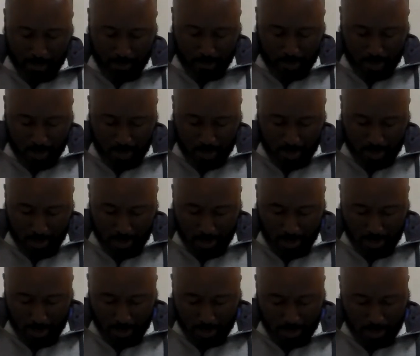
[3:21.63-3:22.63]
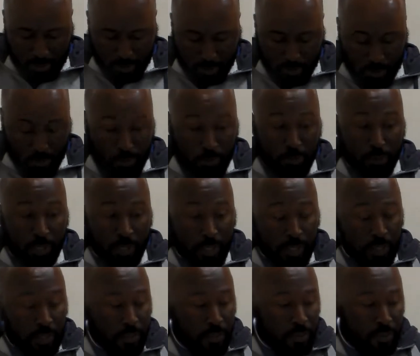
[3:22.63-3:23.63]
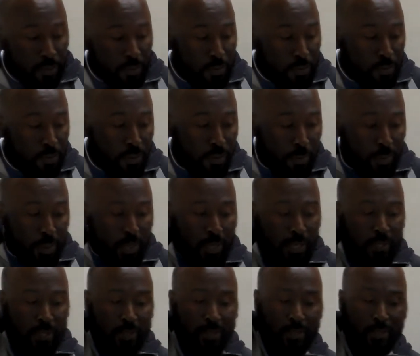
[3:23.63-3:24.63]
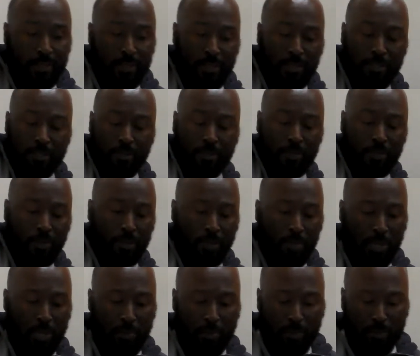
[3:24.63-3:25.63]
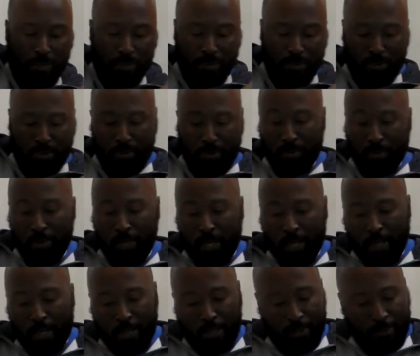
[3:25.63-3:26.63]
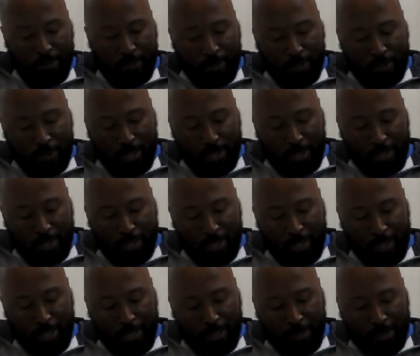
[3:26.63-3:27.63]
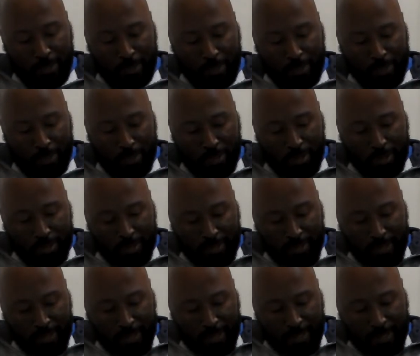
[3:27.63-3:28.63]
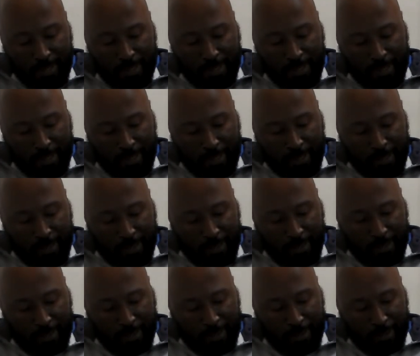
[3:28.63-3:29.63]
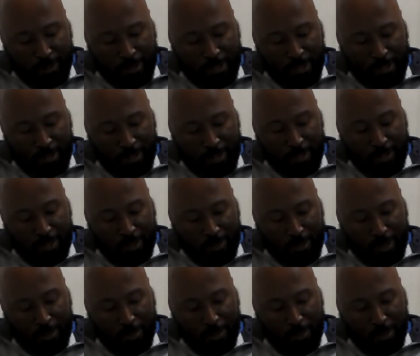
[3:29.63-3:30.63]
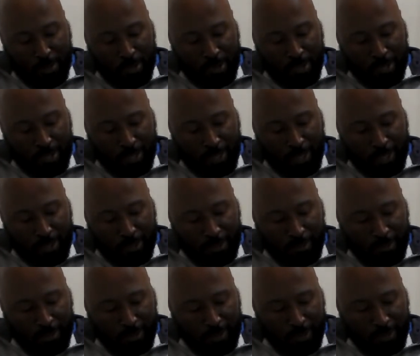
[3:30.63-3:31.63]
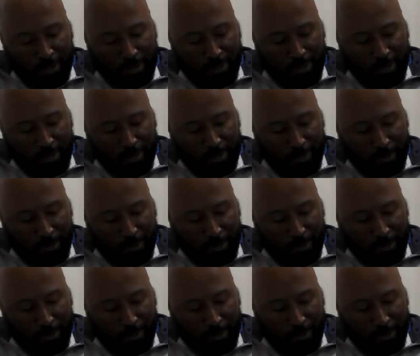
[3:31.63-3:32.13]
of these actually grew into the plastic, into the paper, so I'm going to be taking a lot of those apart. Taking this paper apart to get a lot of those seeds.